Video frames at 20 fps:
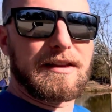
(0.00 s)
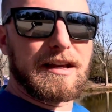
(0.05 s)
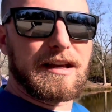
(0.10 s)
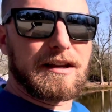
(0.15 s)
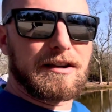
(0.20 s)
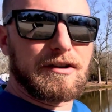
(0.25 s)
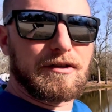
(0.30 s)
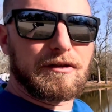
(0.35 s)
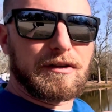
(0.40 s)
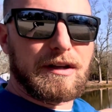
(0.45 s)

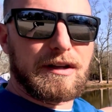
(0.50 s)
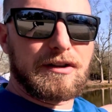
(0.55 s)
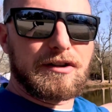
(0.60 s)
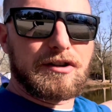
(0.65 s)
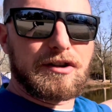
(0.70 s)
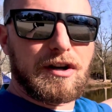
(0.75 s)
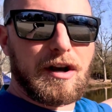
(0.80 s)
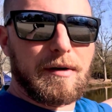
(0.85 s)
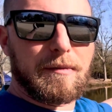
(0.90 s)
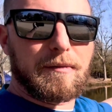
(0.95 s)
then you can
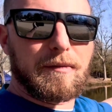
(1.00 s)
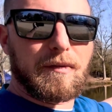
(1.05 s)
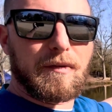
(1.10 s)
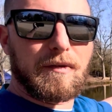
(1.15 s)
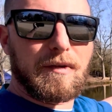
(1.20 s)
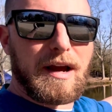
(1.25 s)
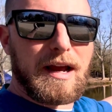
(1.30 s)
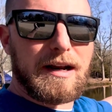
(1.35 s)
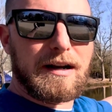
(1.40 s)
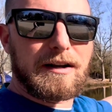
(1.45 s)
jump
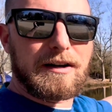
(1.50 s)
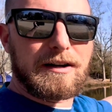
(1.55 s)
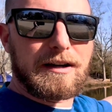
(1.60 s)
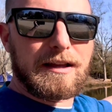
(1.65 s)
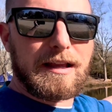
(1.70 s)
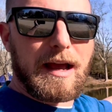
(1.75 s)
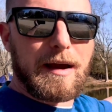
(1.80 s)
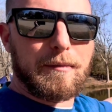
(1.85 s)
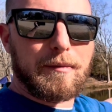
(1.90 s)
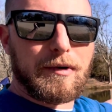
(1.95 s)
right under
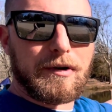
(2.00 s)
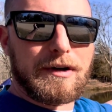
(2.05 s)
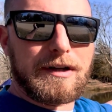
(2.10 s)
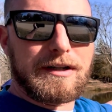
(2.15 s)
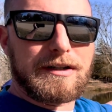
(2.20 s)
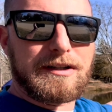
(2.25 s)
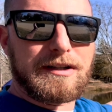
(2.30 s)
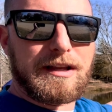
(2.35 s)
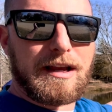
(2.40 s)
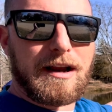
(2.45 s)
that
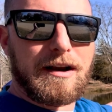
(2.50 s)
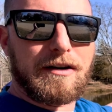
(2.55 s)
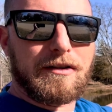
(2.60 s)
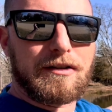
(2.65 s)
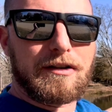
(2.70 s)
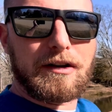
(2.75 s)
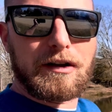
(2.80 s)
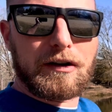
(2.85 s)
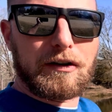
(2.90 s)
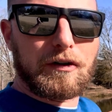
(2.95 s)
bridge there. You
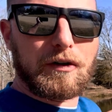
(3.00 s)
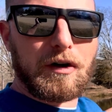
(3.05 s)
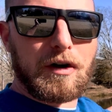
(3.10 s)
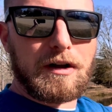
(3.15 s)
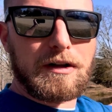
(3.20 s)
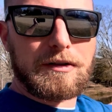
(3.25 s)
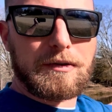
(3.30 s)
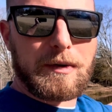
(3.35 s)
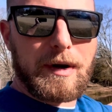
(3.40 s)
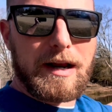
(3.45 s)
can
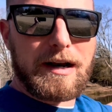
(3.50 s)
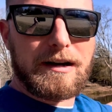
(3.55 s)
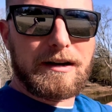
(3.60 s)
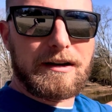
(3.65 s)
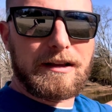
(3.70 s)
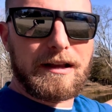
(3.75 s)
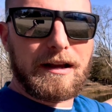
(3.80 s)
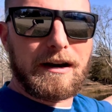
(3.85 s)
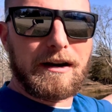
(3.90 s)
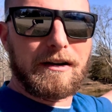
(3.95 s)
cross right into
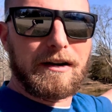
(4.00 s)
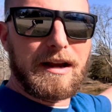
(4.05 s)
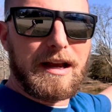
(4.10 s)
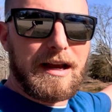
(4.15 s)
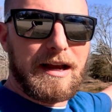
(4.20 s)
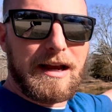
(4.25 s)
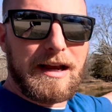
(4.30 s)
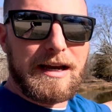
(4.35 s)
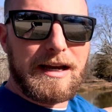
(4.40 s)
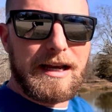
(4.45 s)
there
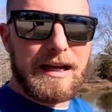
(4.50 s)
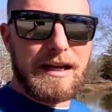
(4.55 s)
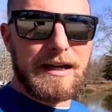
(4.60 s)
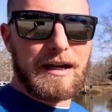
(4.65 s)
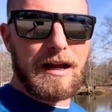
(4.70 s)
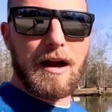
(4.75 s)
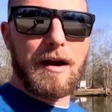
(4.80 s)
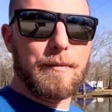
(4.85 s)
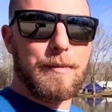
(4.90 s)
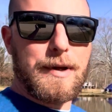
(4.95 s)
and end
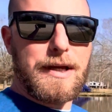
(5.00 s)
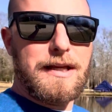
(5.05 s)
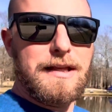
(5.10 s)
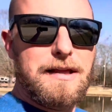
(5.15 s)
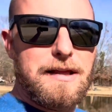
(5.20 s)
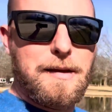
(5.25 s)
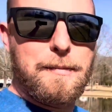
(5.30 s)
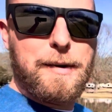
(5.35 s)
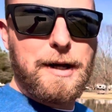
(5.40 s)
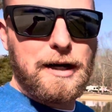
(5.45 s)
up in
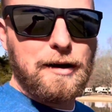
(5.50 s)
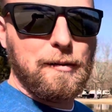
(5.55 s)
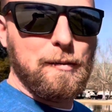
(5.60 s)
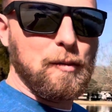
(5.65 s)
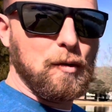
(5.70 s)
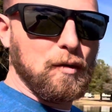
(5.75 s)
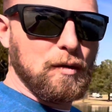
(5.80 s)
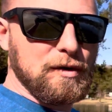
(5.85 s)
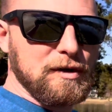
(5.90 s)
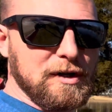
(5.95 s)
the bigger
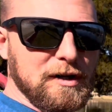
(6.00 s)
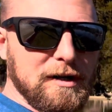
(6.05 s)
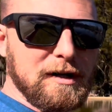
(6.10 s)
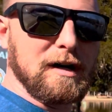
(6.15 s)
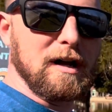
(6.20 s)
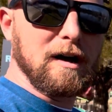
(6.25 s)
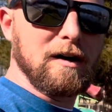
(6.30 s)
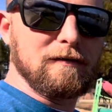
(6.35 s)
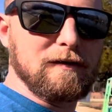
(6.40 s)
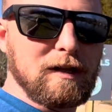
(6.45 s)
portion
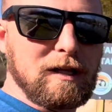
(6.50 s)
of the